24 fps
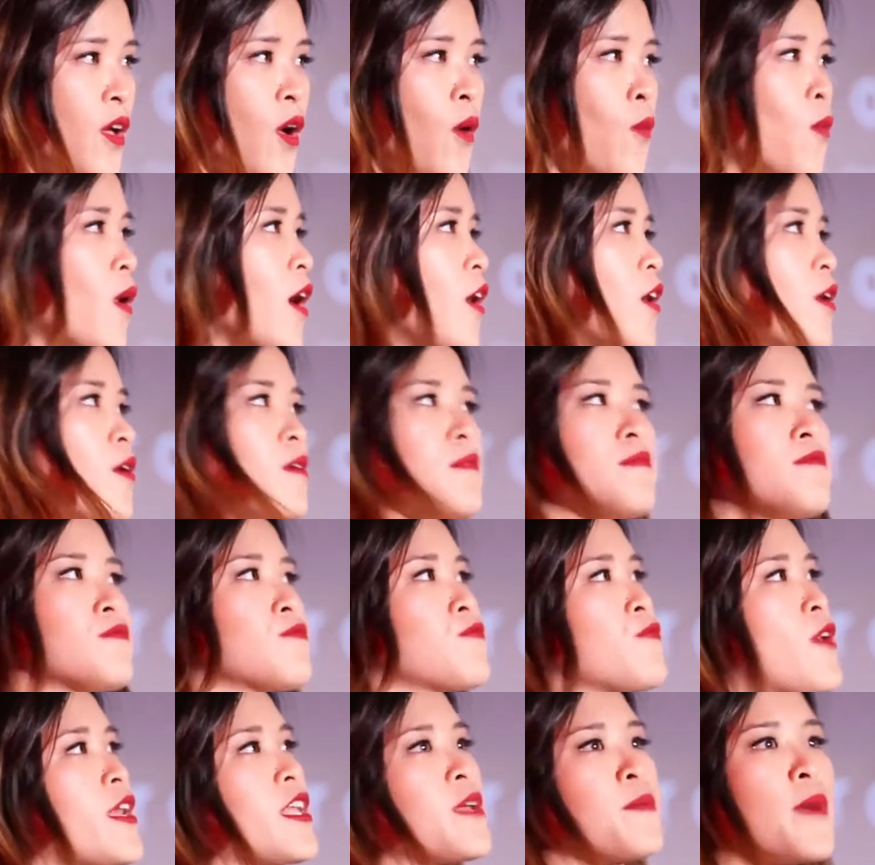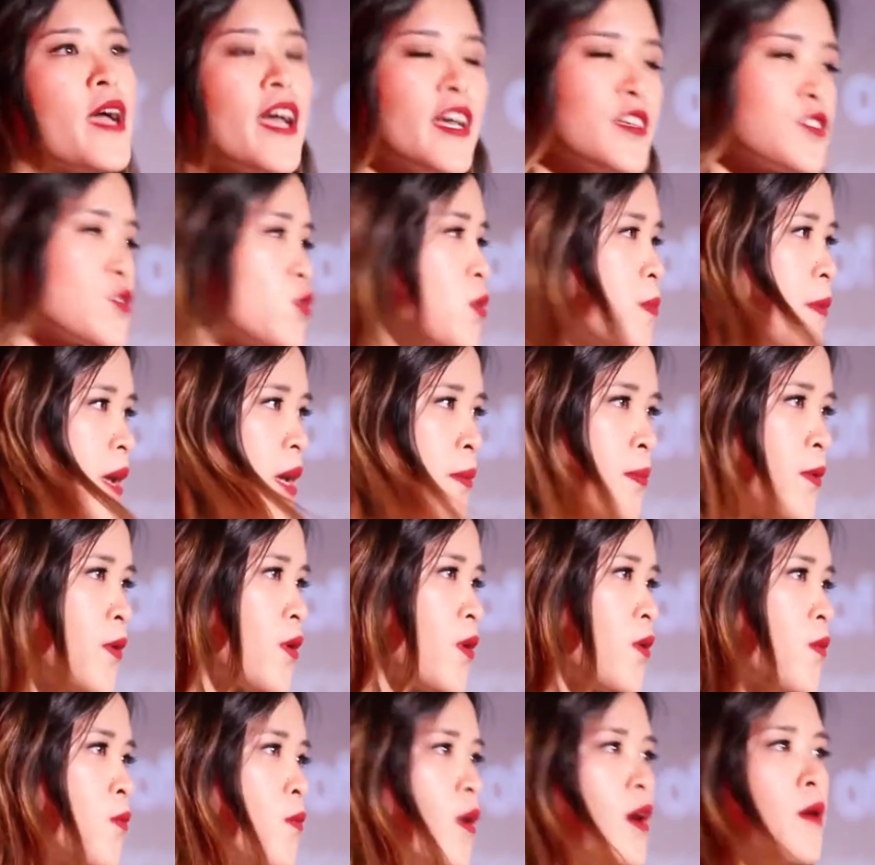while running my high school
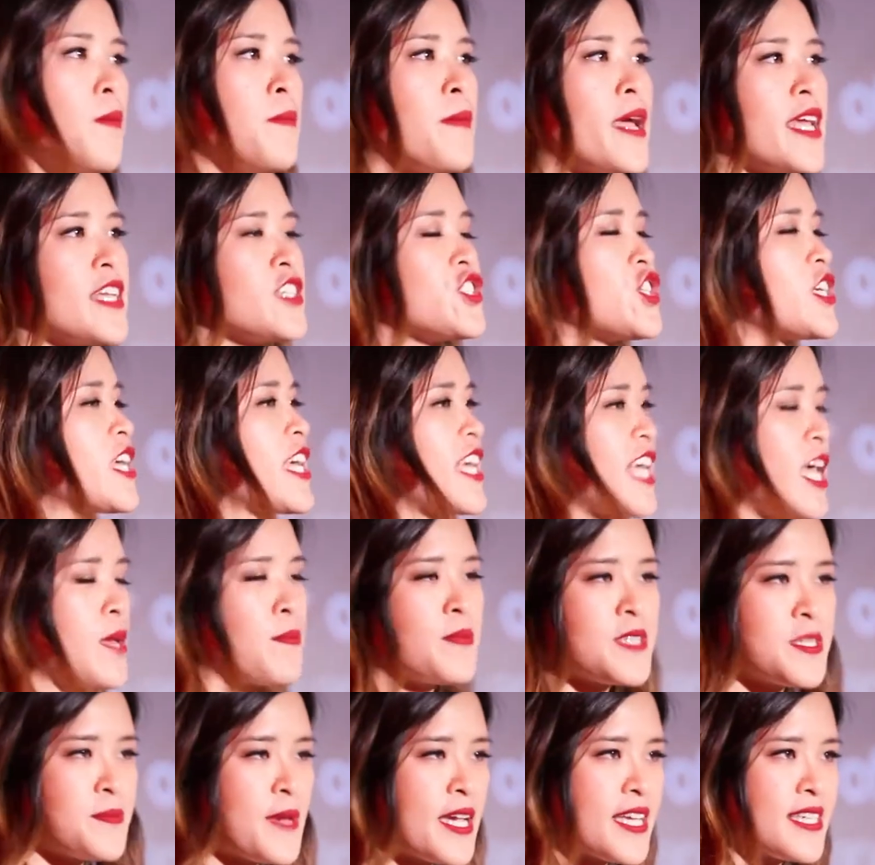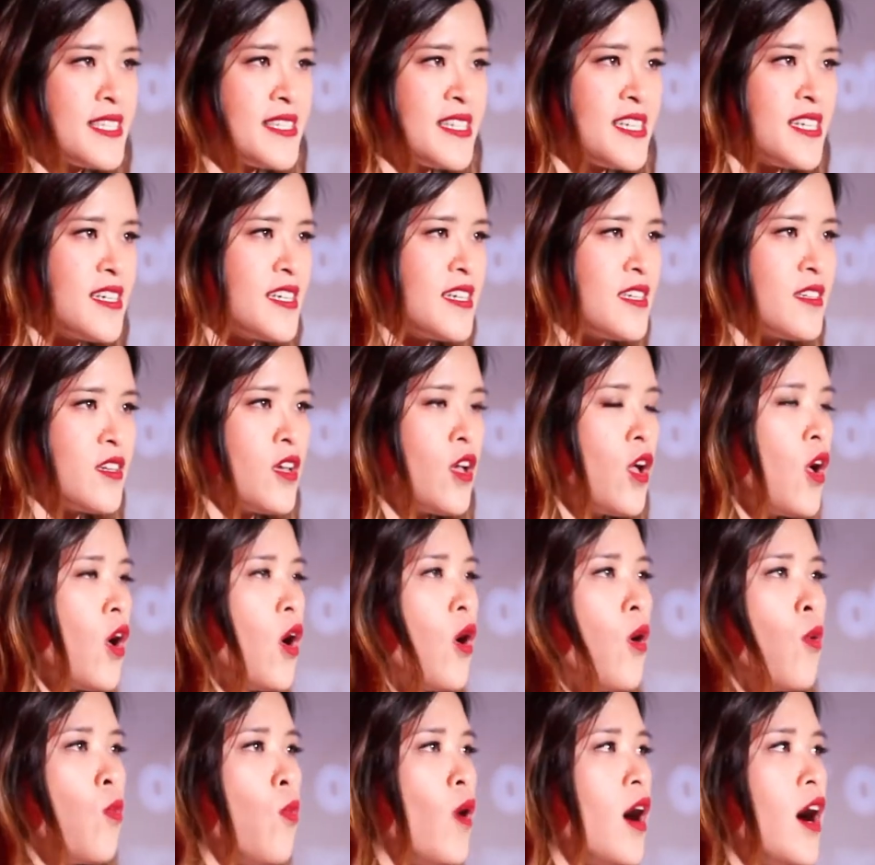paper, while managing a campus magazine,
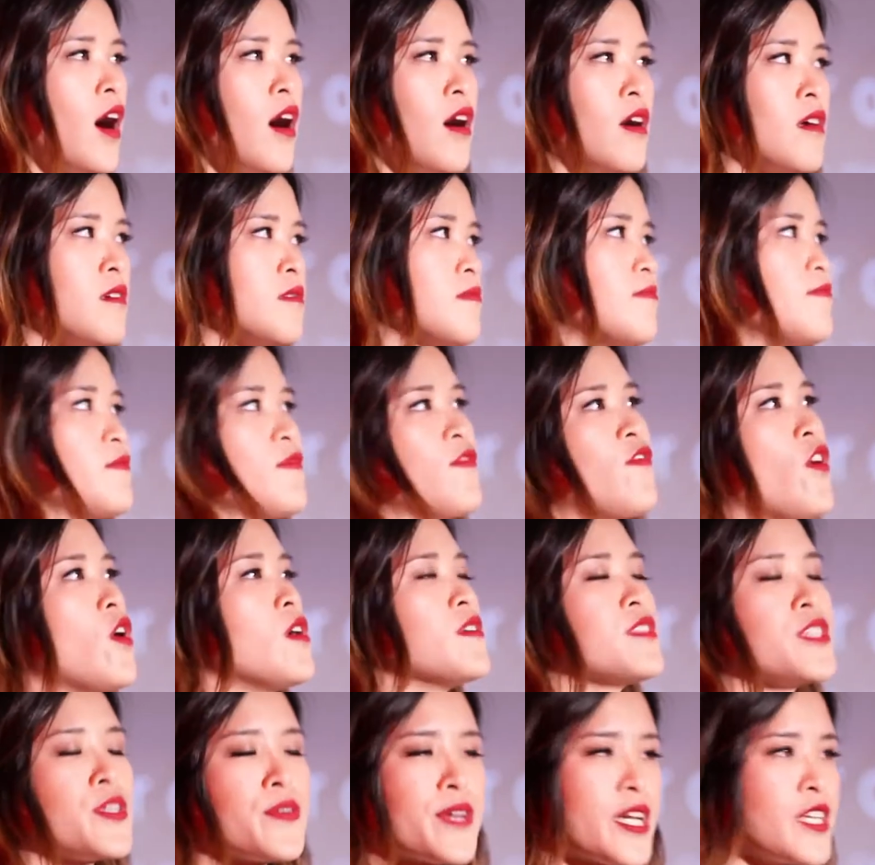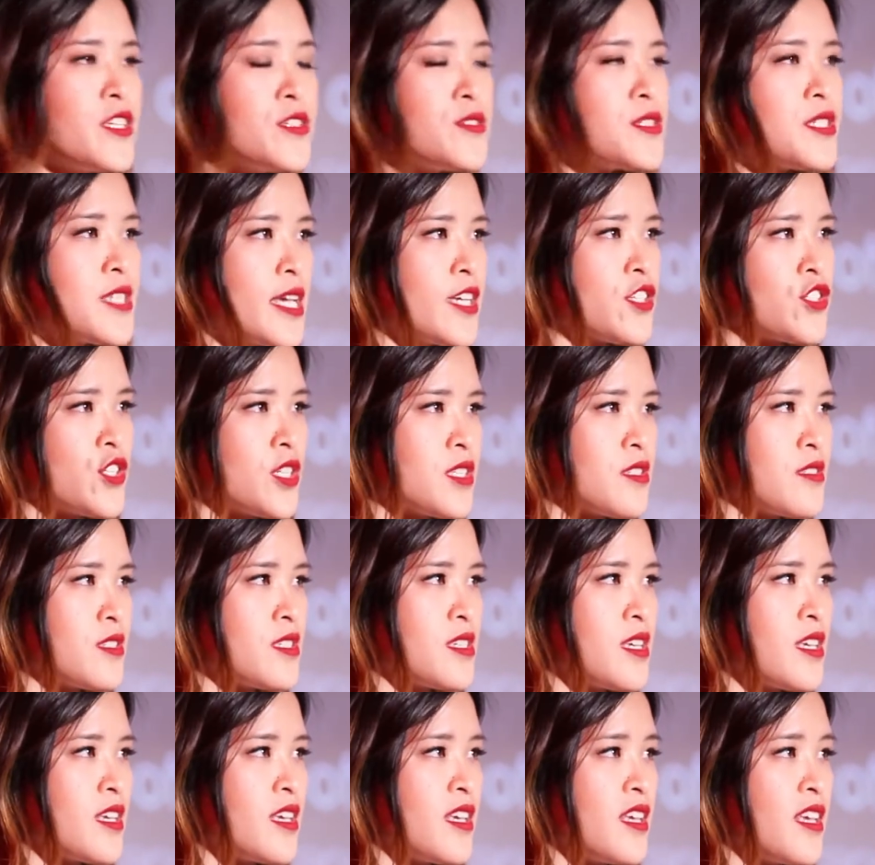while volunteering at news
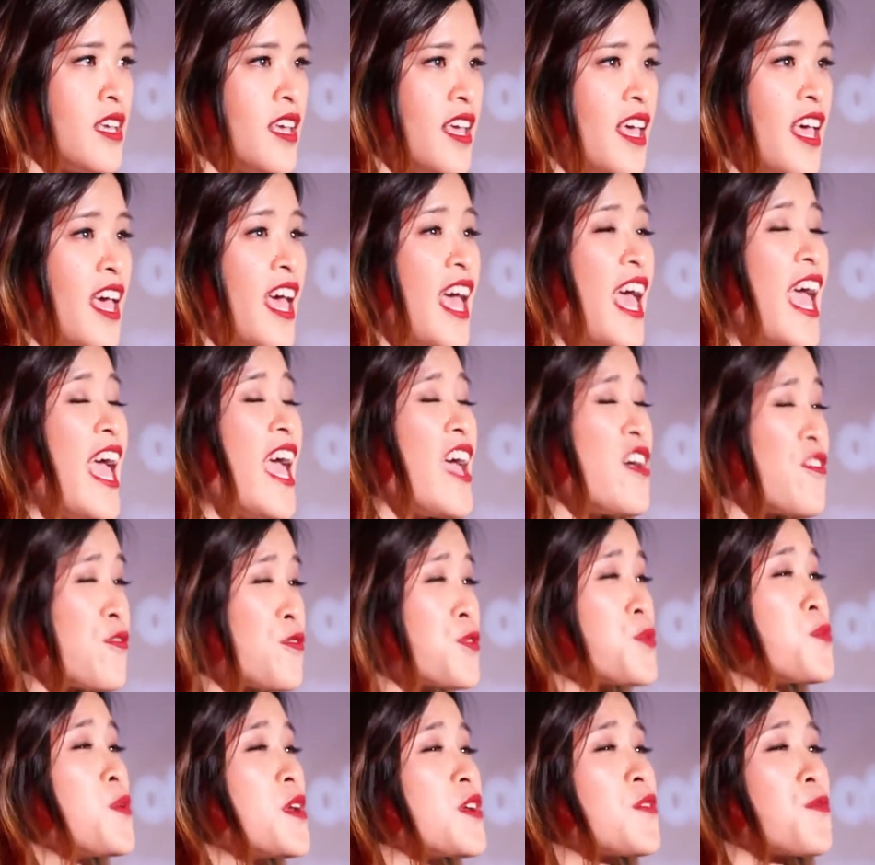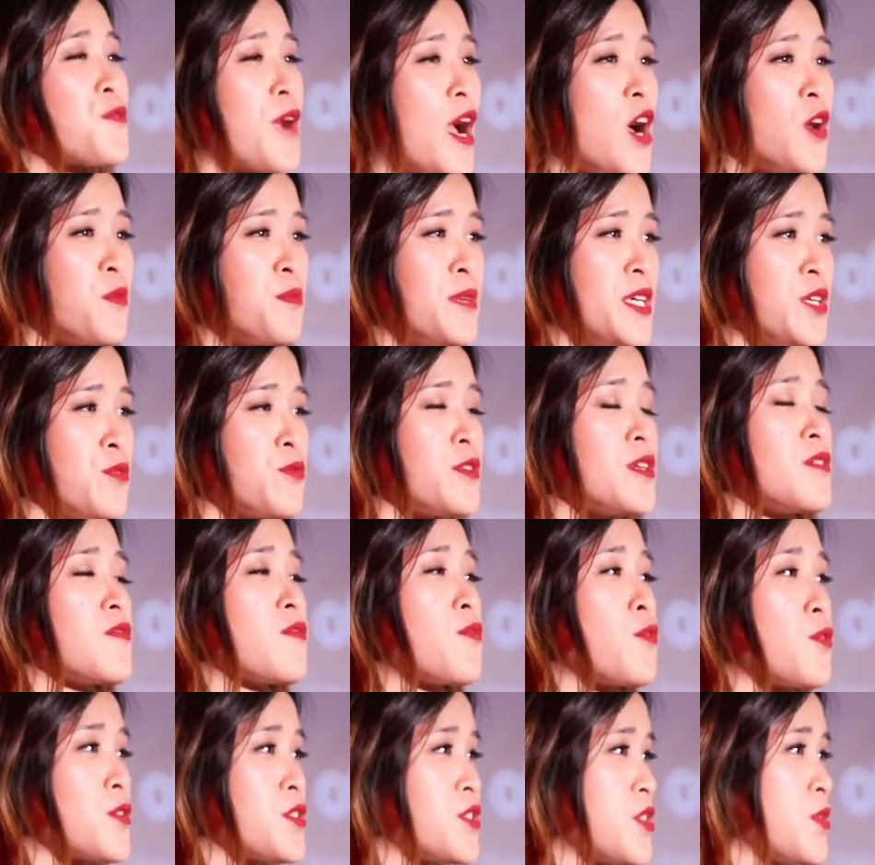stations. Everyone around me
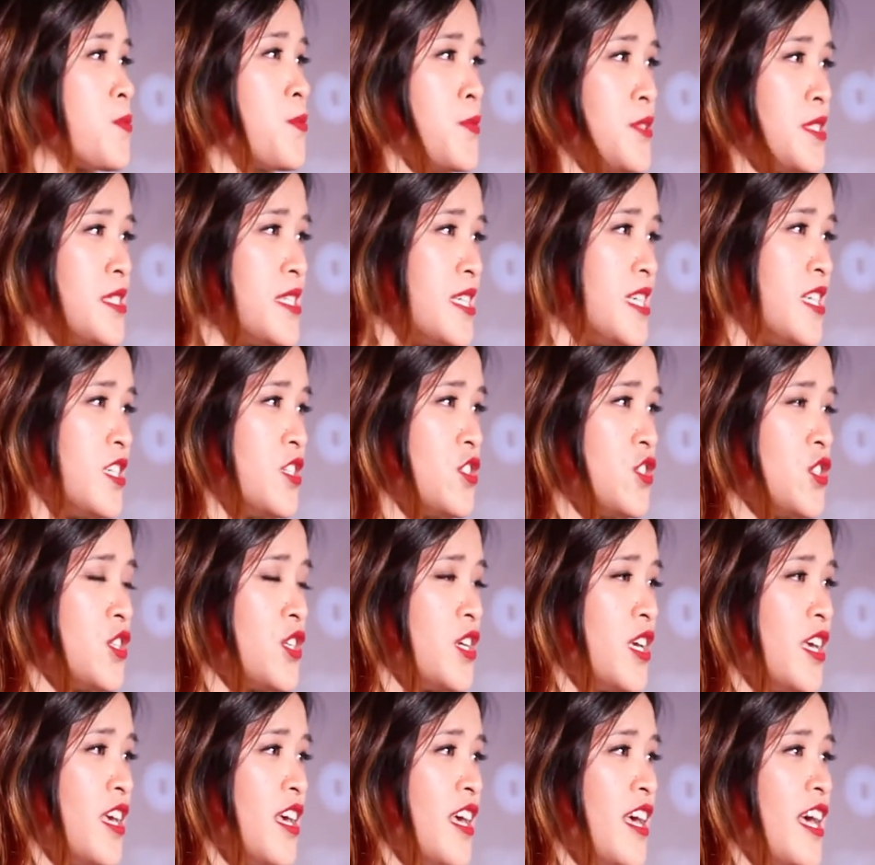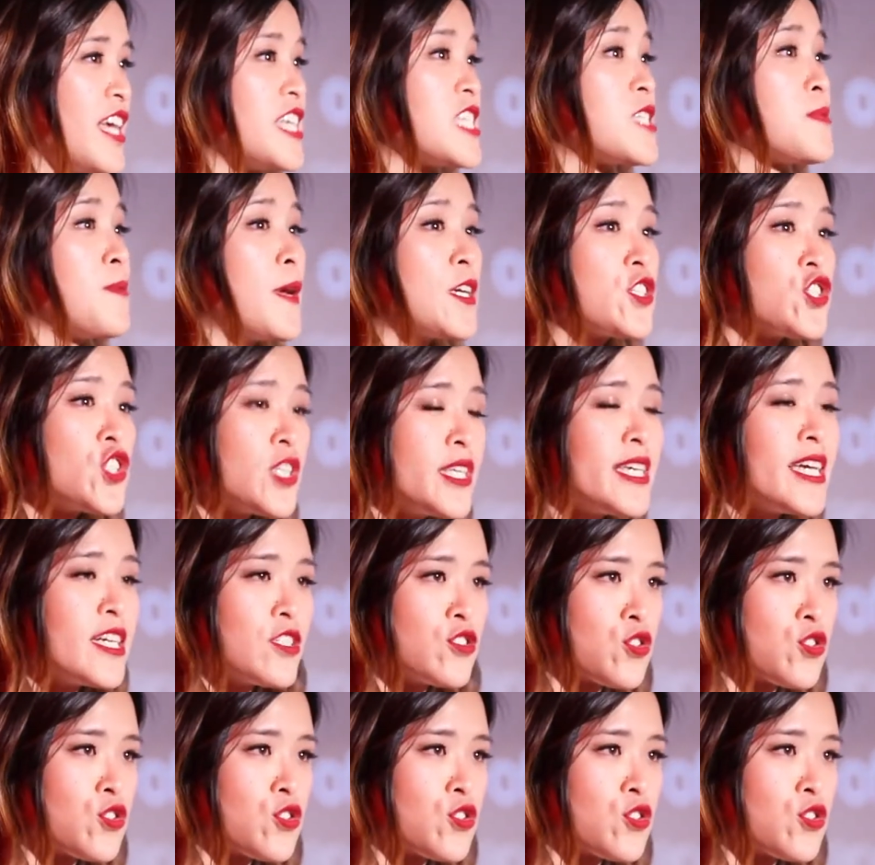reinforced their prestige, especially at